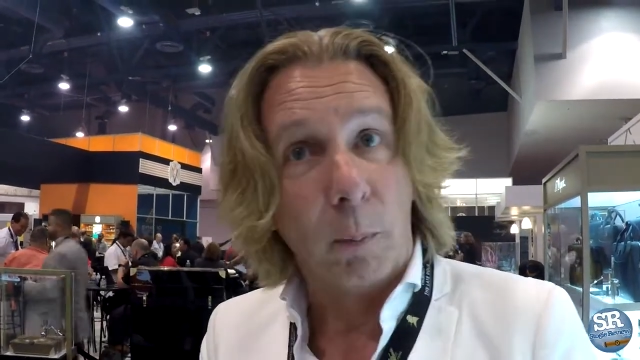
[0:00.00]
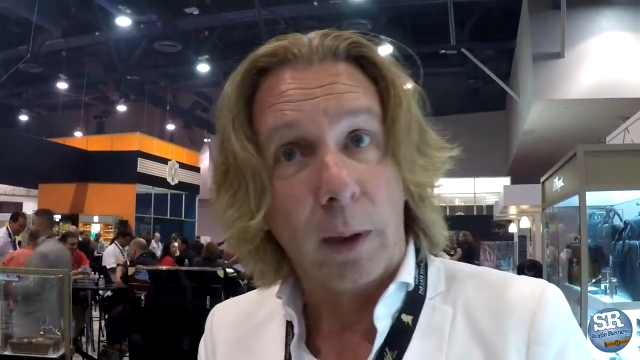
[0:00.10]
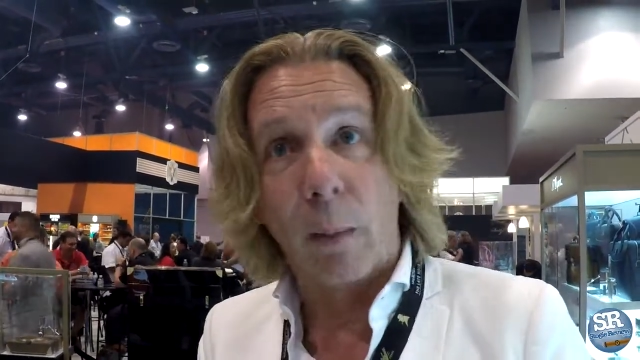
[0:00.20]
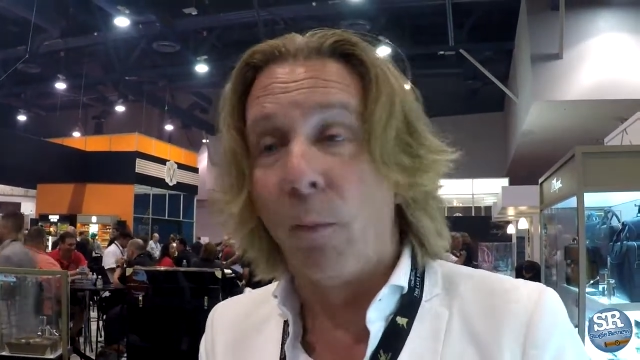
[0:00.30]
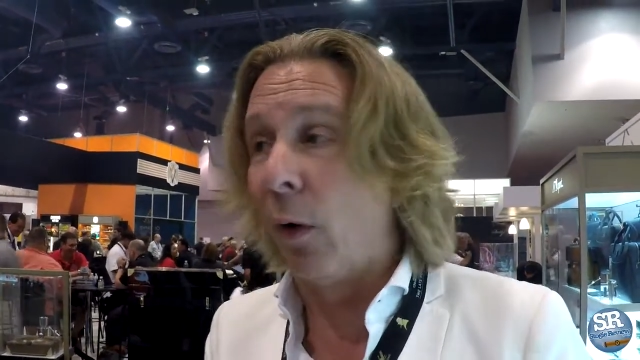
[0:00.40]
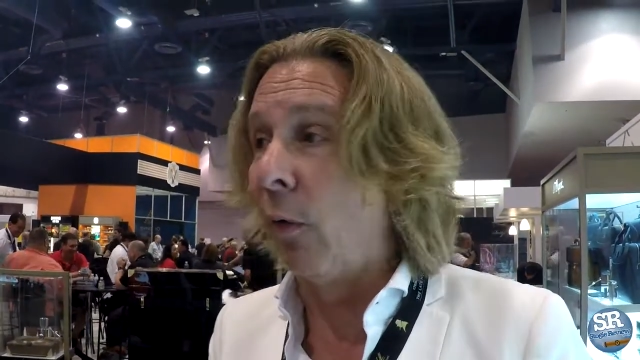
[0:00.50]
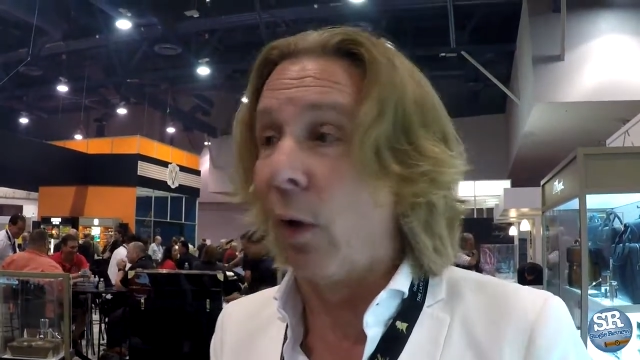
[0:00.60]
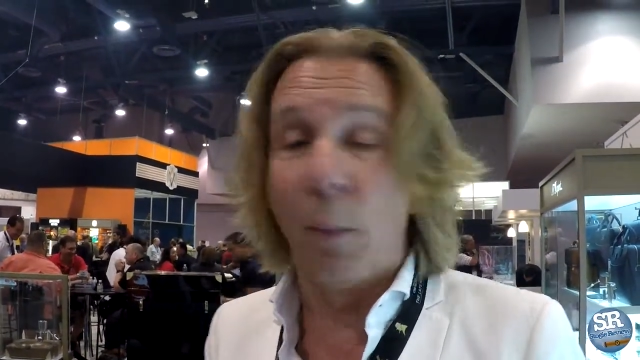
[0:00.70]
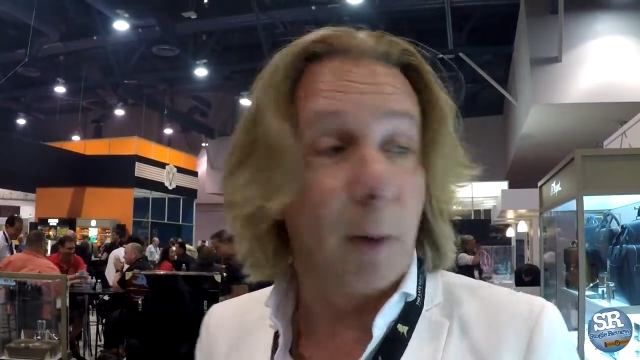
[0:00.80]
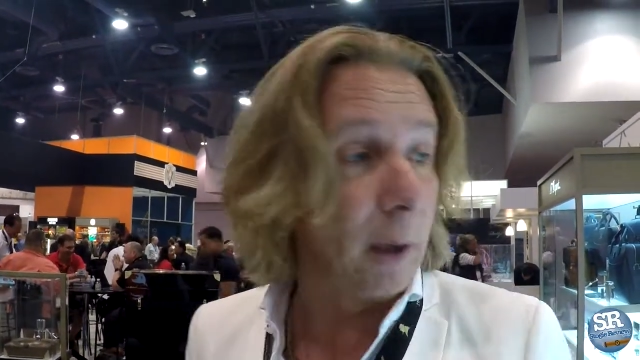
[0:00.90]
became very,
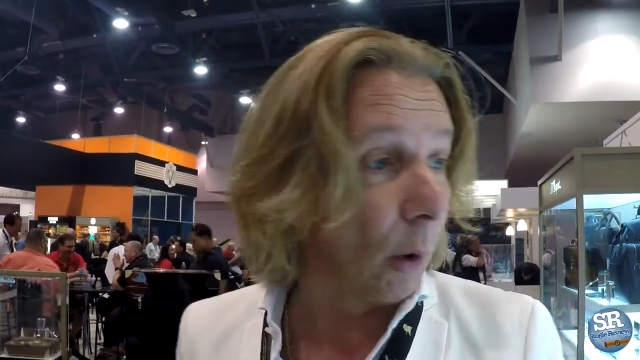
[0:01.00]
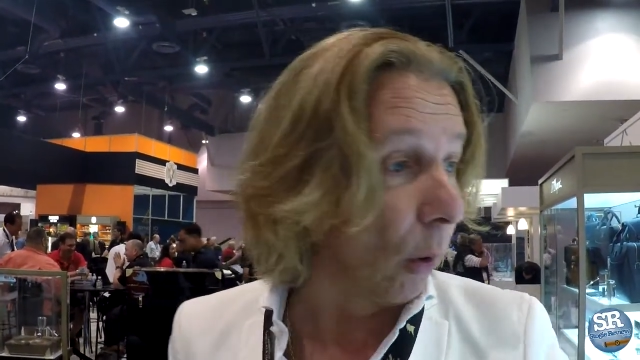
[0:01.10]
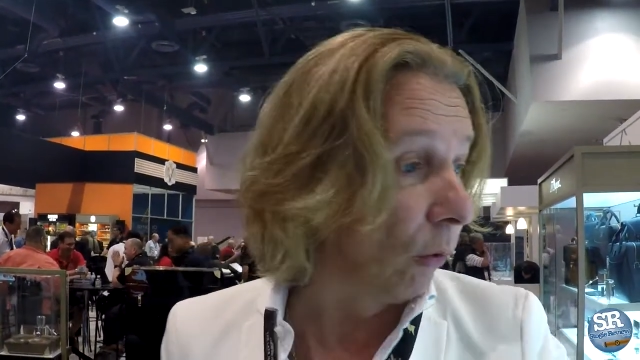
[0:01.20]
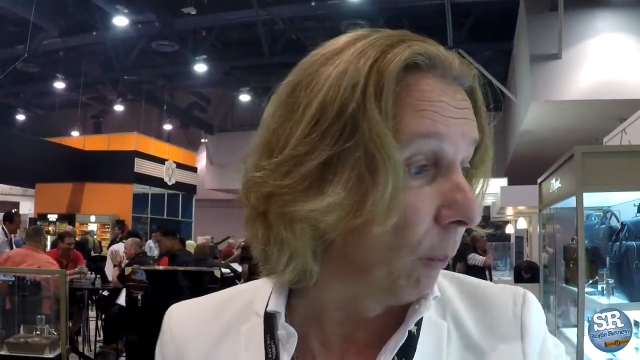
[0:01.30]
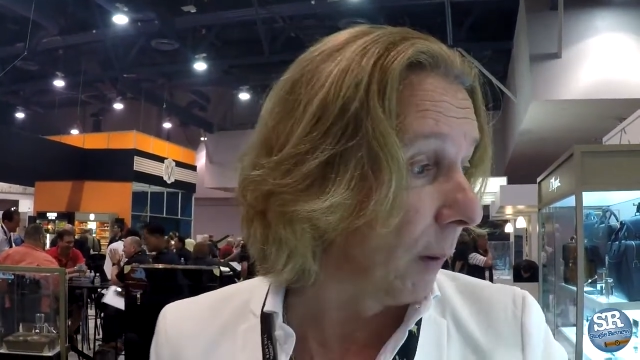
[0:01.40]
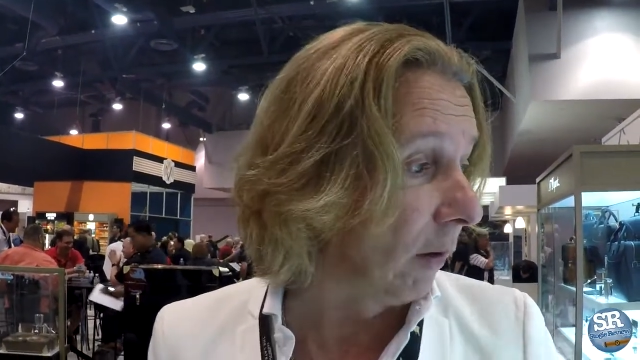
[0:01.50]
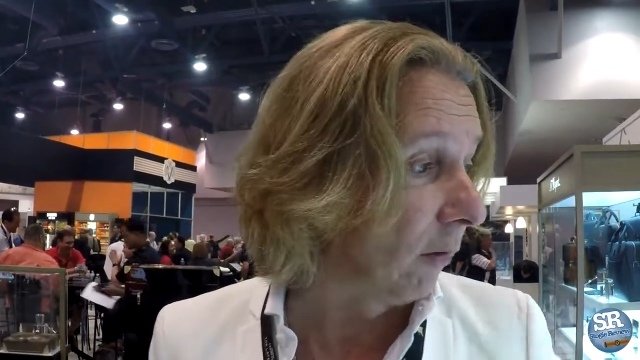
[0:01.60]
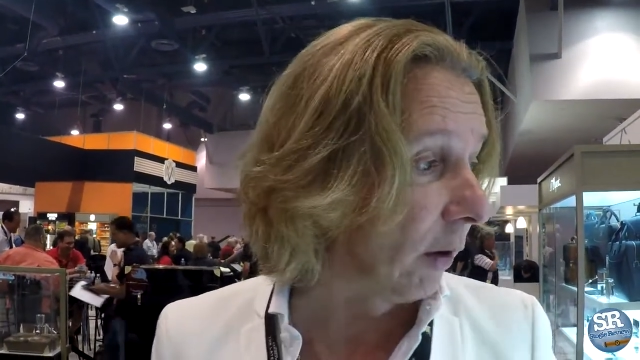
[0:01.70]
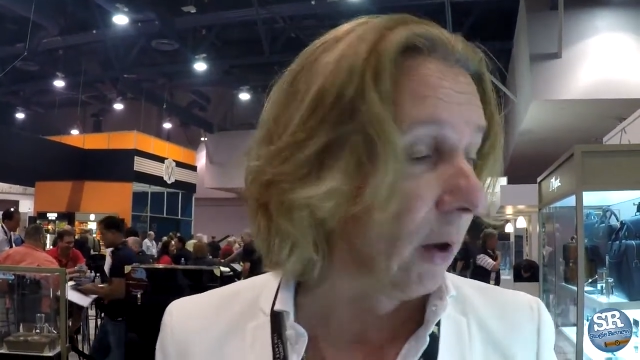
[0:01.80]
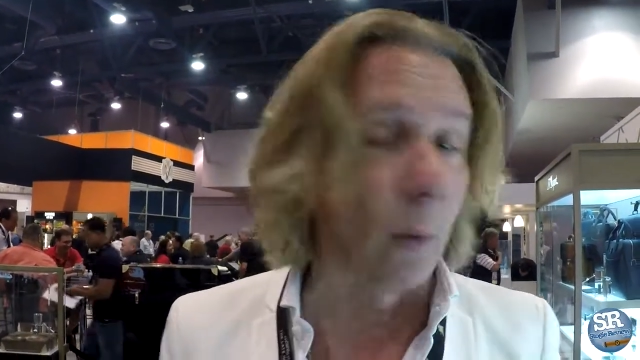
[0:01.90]
very big. Now all the pens are